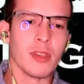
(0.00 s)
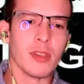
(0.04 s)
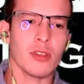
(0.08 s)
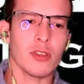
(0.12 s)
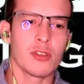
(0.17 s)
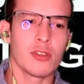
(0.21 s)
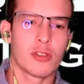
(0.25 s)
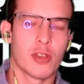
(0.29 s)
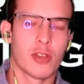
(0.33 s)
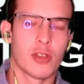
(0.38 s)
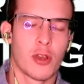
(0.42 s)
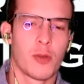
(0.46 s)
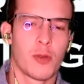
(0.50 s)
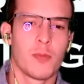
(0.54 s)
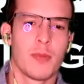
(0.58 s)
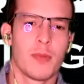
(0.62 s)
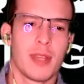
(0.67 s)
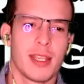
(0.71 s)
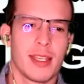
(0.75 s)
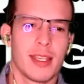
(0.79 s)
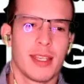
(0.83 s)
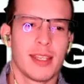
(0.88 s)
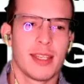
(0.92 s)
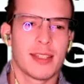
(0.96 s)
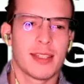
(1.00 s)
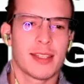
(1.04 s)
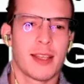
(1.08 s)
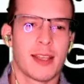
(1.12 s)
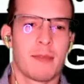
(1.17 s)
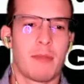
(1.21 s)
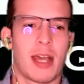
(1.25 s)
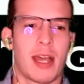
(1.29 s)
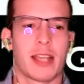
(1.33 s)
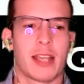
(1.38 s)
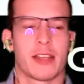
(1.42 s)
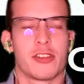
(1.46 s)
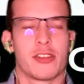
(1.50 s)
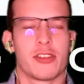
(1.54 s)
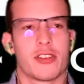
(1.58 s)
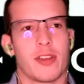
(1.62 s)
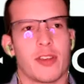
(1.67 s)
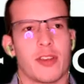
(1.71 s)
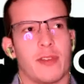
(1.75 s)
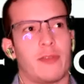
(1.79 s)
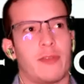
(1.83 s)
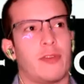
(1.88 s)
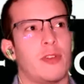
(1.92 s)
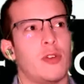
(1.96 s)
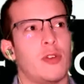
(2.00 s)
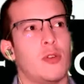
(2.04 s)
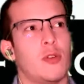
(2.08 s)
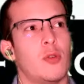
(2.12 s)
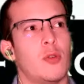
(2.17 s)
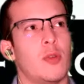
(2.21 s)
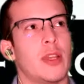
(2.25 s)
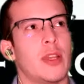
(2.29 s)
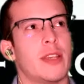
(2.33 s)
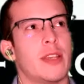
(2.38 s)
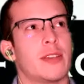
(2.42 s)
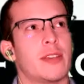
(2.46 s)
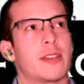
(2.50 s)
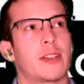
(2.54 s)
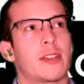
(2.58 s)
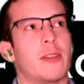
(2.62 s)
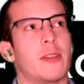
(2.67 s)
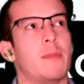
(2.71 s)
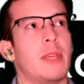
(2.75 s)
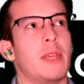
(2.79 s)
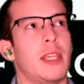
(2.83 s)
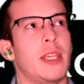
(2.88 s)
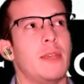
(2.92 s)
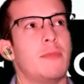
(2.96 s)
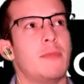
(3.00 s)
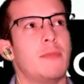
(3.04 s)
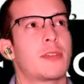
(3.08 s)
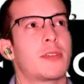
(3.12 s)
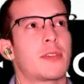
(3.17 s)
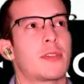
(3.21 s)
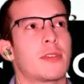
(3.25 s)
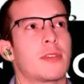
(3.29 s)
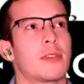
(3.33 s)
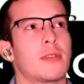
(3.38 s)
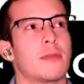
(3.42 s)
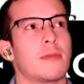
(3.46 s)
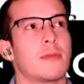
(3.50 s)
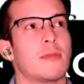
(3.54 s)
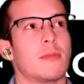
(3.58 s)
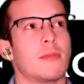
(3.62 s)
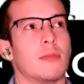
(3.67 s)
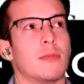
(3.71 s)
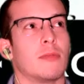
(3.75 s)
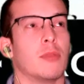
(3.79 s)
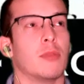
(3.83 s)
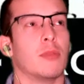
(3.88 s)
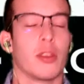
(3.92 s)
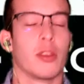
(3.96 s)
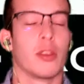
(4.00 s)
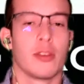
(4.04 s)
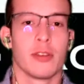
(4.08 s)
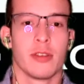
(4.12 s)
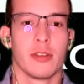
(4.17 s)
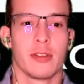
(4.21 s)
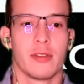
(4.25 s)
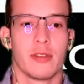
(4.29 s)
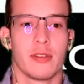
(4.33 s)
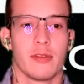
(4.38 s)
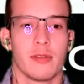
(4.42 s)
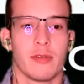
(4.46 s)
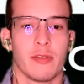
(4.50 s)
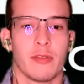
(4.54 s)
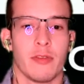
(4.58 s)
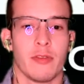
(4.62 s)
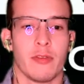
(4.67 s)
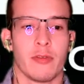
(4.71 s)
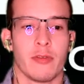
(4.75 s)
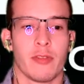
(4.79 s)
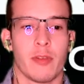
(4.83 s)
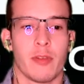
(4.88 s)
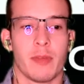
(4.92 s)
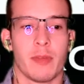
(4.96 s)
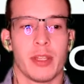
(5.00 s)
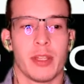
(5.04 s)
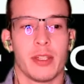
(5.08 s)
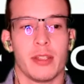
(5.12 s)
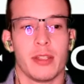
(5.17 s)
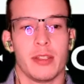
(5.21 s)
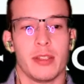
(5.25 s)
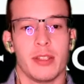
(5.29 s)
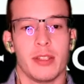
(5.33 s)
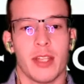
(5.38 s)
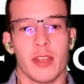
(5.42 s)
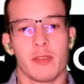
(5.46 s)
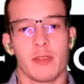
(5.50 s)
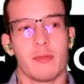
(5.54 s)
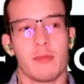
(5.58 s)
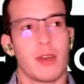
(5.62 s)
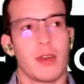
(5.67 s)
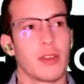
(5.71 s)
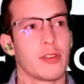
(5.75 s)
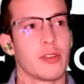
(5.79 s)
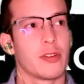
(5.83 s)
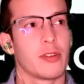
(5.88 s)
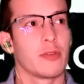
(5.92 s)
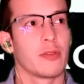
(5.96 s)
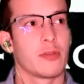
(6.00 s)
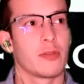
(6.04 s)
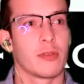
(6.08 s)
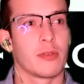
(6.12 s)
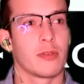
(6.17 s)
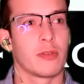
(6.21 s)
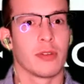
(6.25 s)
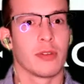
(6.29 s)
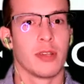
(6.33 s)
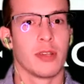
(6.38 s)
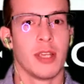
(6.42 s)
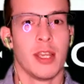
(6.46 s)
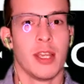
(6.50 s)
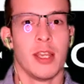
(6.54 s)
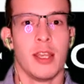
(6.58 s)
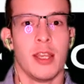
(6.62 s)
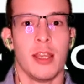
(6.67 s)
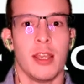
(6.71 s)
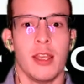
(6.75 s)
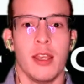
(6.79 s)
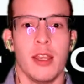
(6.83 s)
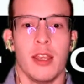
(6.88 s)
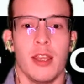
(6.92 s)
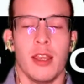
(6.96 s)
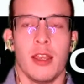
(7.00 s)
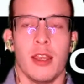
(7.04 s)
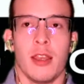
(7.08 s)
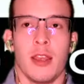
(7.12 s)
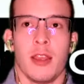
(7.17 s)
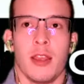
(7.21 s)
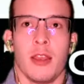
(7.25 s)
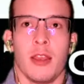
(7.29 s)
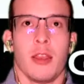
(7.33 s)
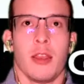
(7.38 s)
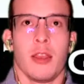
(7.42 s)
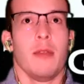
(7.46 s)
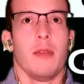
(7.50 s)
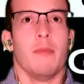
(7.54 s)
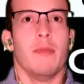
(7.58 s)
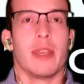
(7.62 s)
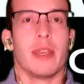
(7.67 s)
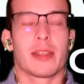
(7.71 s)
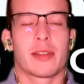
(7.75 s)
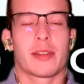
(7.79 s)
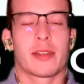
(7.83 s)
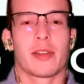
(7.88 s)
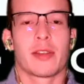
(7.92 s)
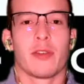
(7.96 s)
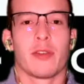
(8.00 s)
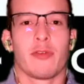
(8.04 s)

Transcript: So Islam Makhachev, who is Khabib's brother, from another mother, or Mr.